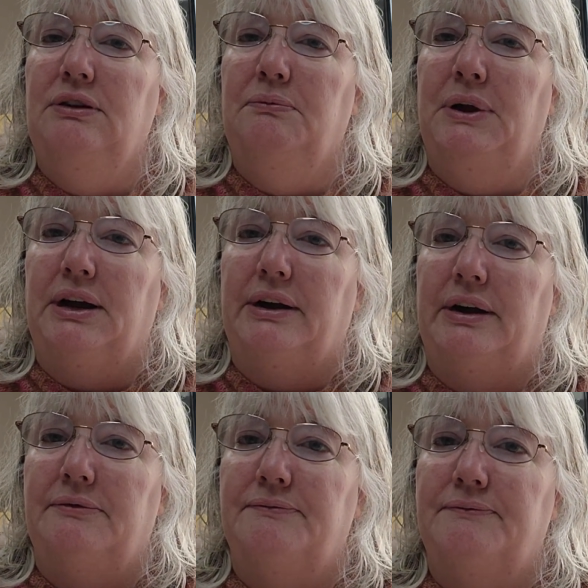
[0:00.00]

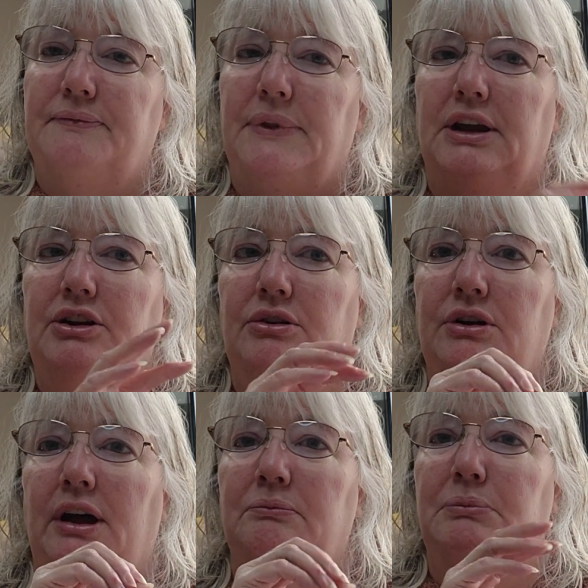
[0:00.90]
pickup and you're
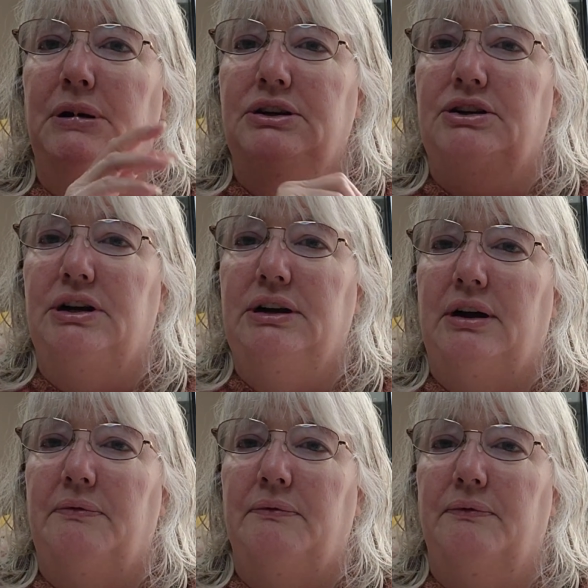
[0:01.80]
not bunching up